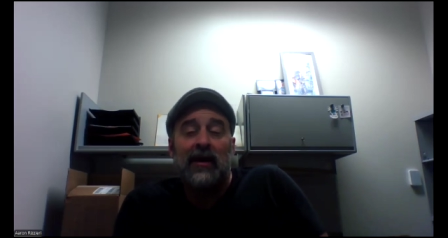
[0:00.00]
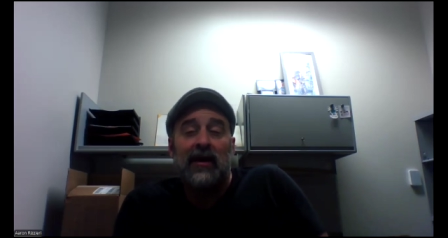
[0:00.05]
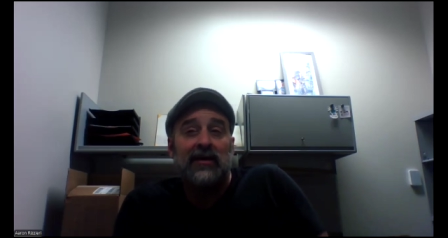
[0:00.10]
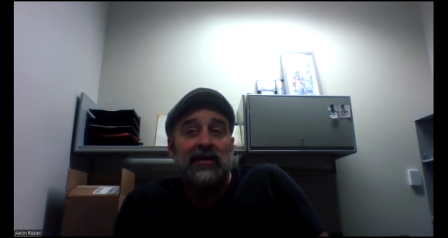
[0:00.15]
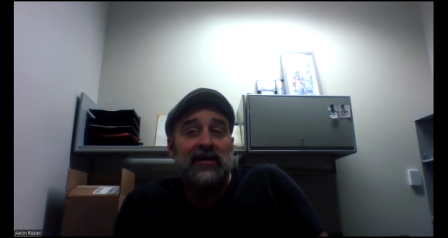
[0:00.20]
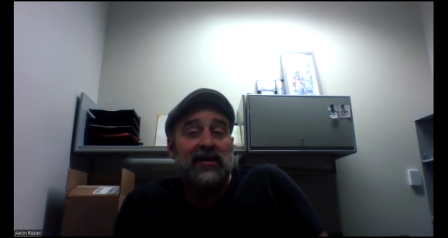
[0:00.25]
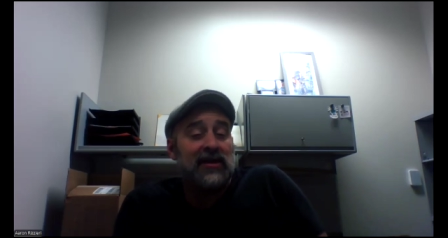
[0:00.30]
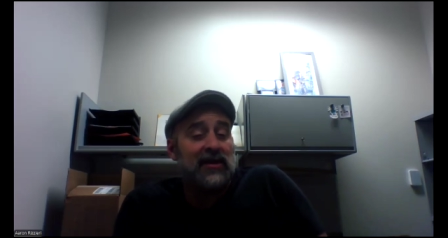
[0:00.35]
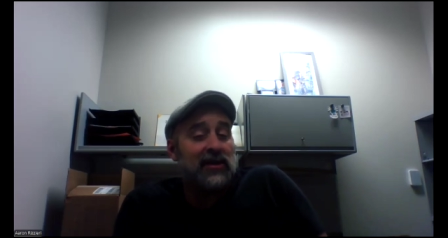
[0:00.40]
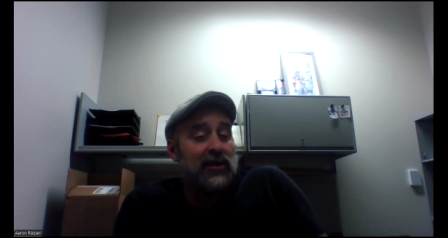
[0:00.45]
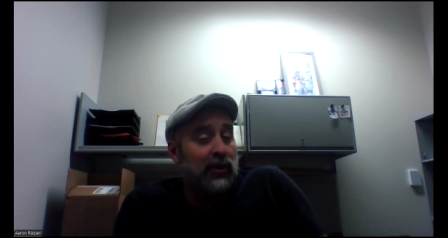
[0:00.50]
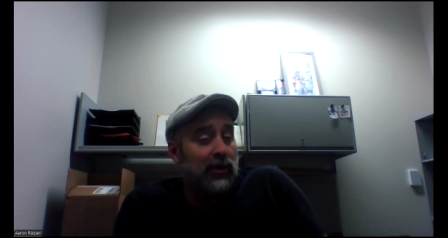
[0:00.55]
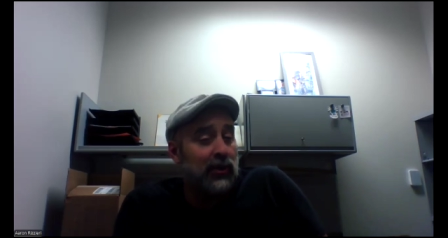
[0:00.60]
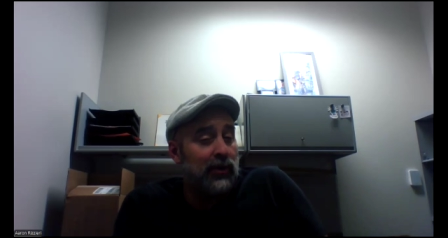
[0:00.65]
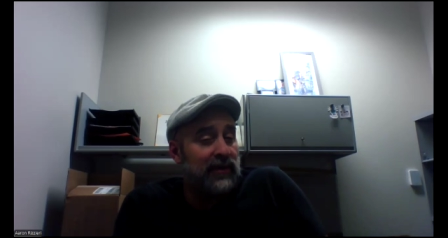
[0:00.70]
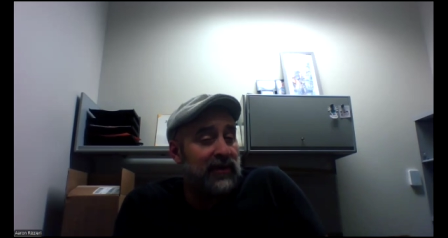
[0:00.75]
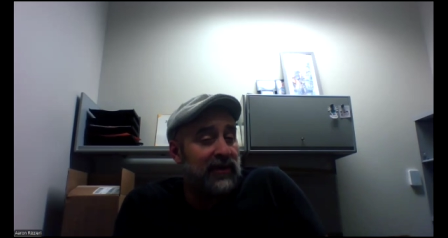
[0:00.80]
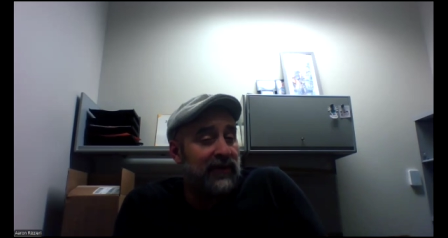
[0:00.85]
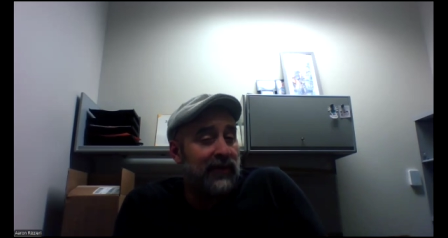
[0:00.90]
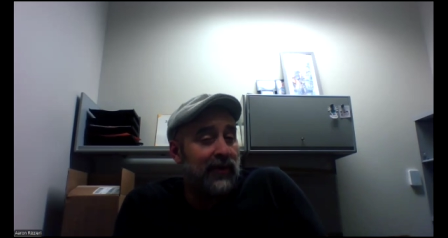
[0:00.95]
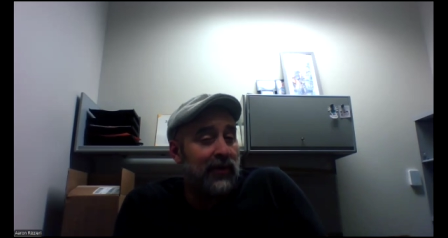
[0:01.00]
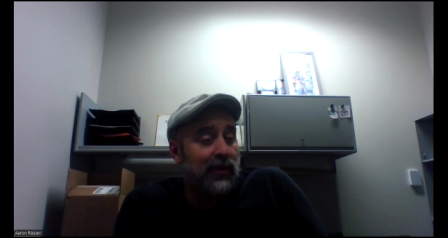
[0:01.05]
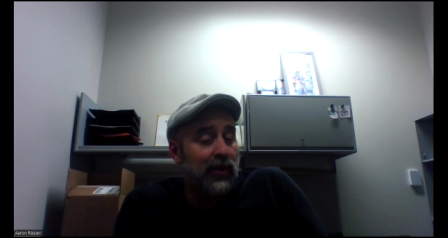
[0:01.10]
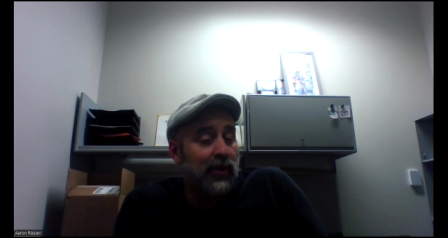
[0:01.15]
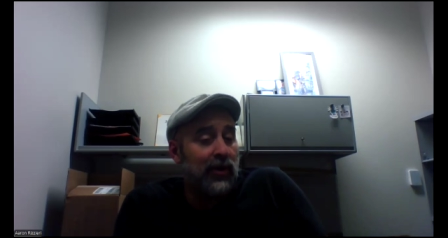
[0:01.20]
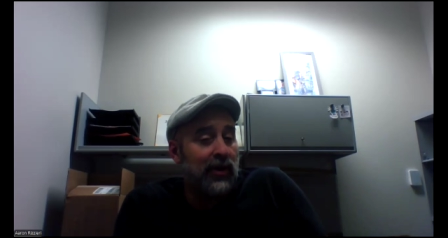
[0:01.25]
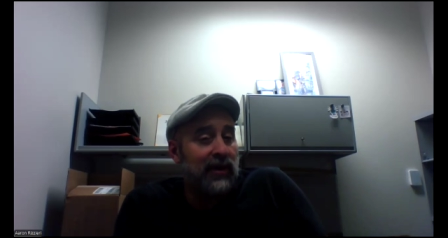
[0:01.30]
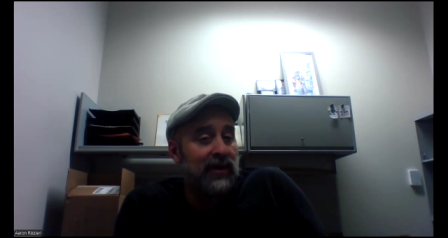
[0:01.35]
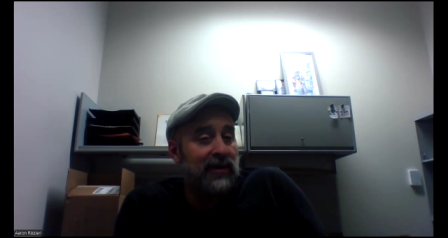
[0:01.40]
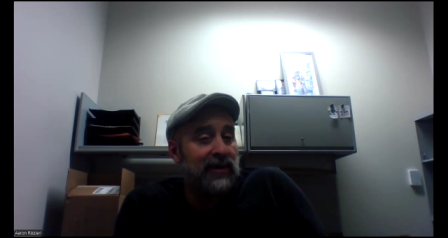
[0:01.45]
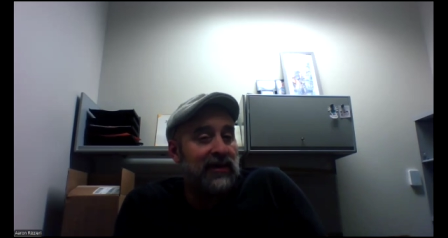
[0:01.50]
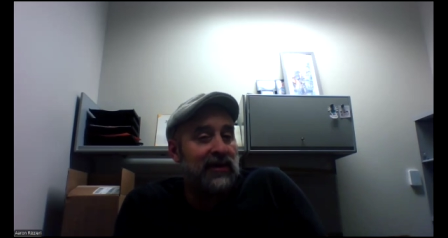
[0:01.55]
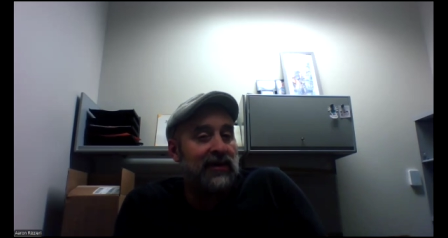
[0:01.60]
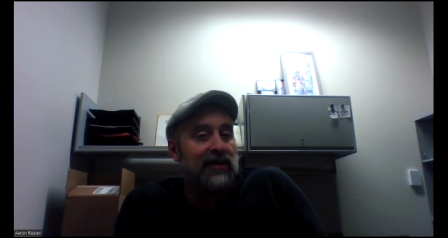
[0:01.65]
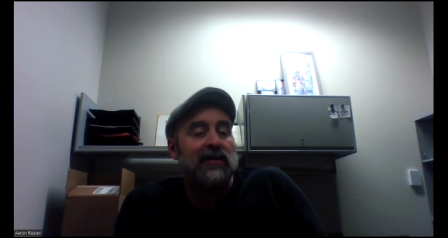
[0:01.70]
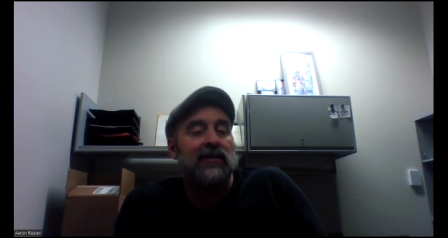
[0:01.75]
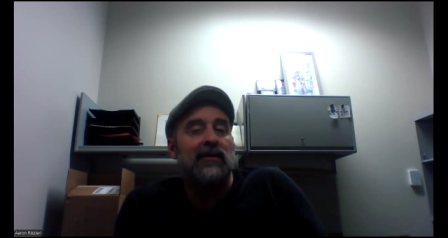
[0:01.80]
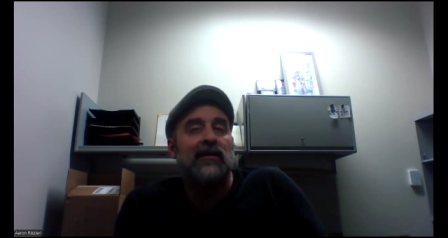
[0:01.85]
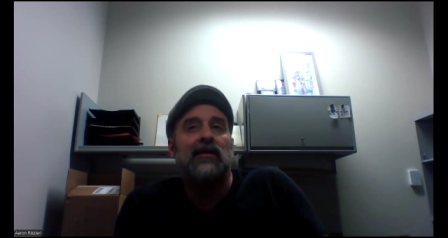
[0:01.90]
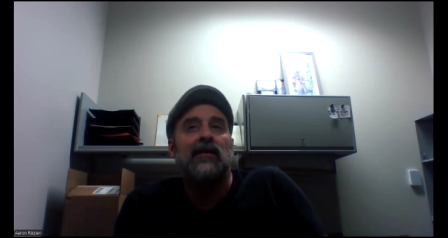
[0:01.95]
assumes, of
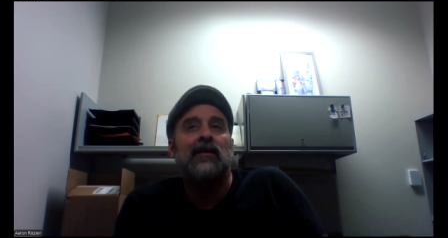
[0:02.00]
course,